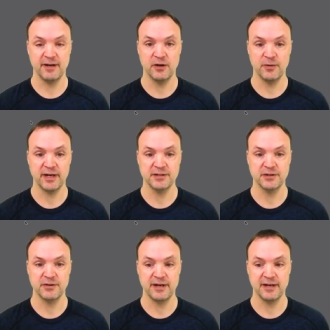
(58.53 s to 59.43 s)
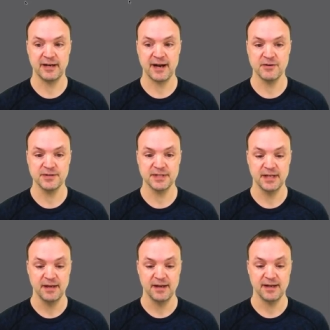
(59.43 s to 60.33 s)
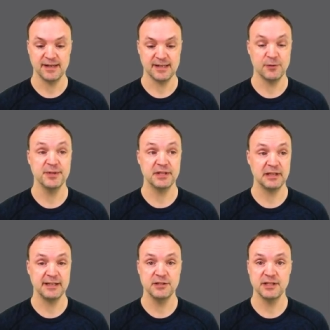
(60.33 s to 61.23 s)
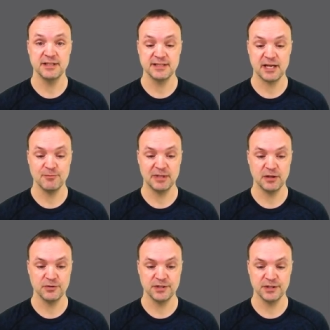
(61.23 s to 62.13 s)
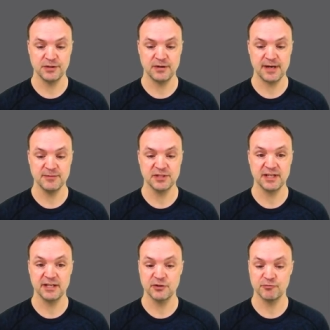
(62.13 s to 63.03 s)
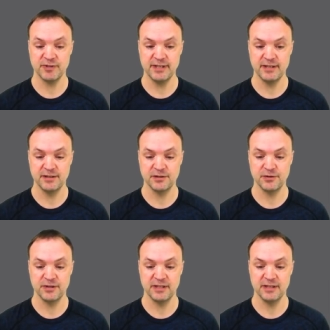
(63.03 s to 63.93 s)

quick to create an account. I'll put the link to this down below too. I'm just going to agree to the